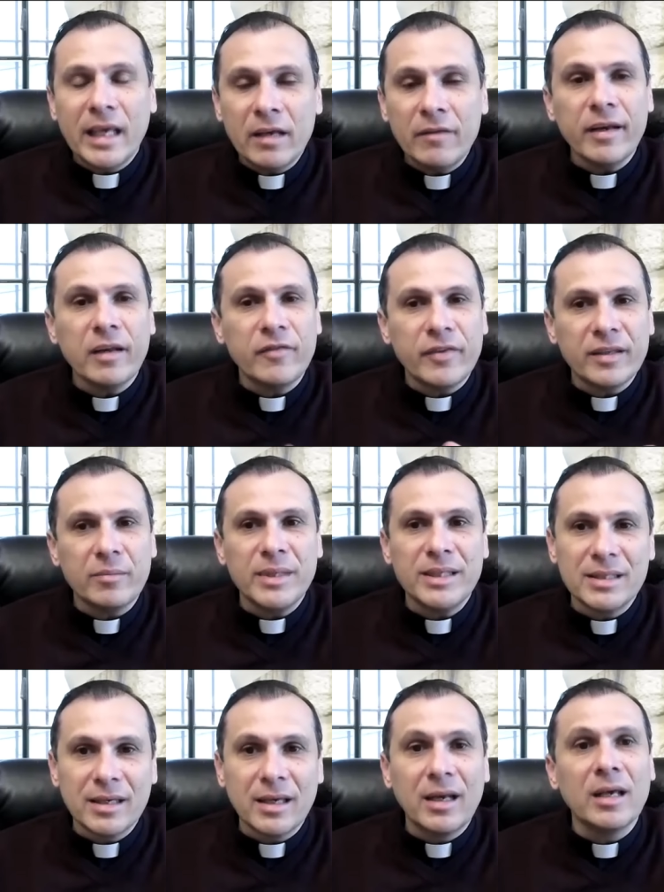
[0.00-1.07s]
even if it
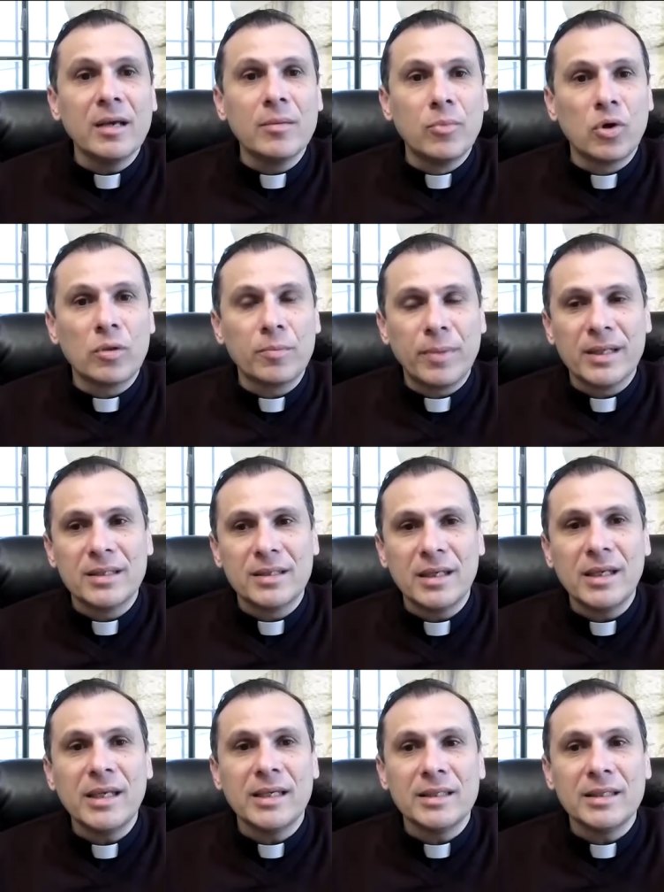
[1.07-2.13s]
means killing more
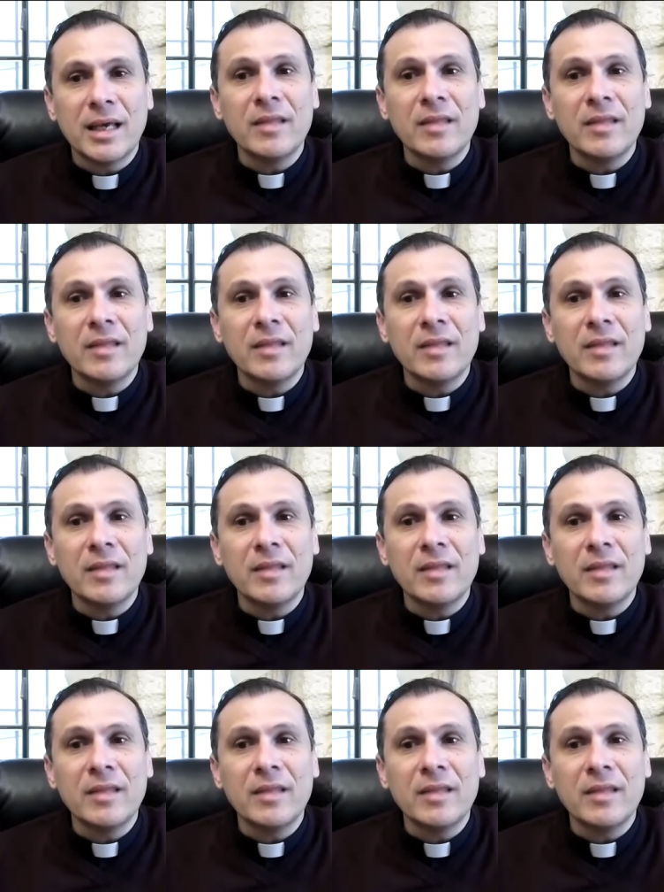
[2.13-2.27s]
Palestinians,